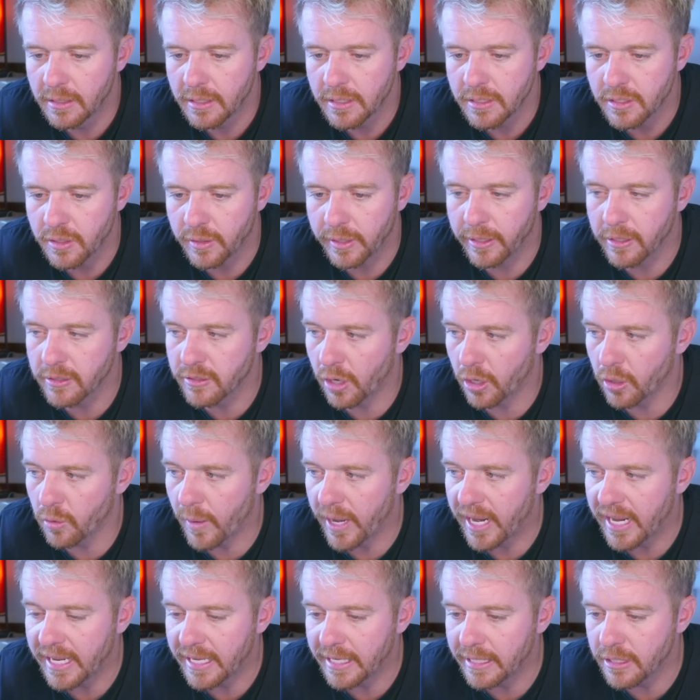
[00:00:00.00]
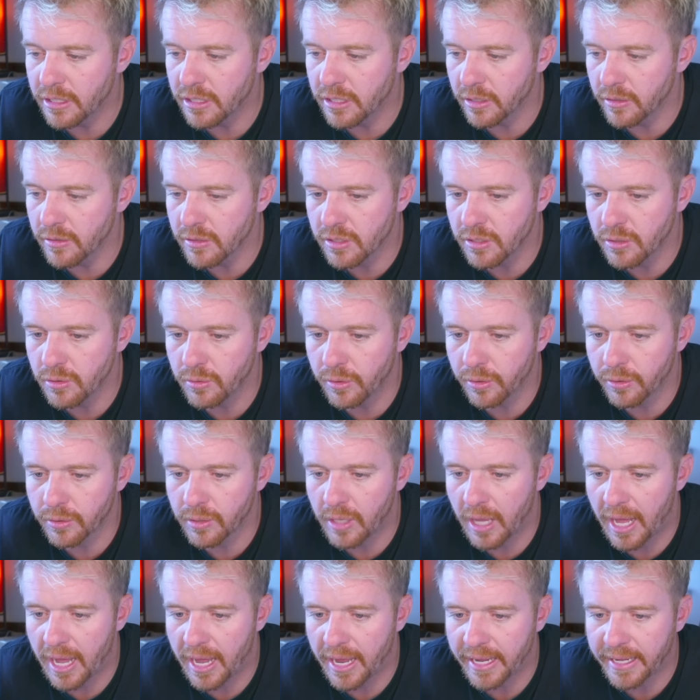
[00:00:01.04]
So here's our range, those two little
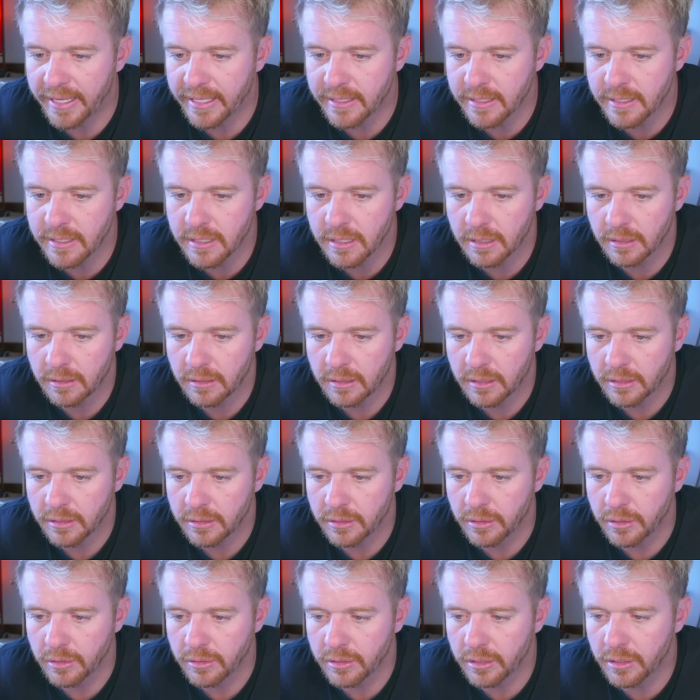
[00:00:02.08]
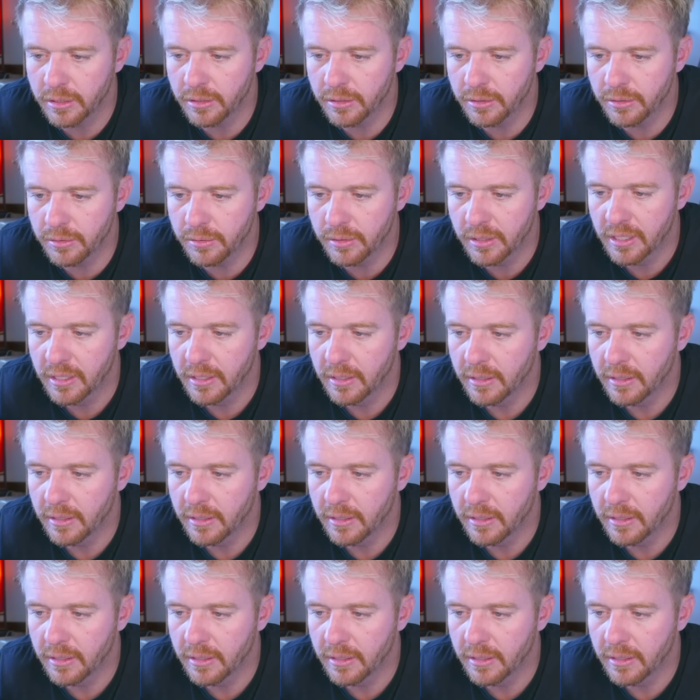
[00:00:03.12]
lines. Do do do.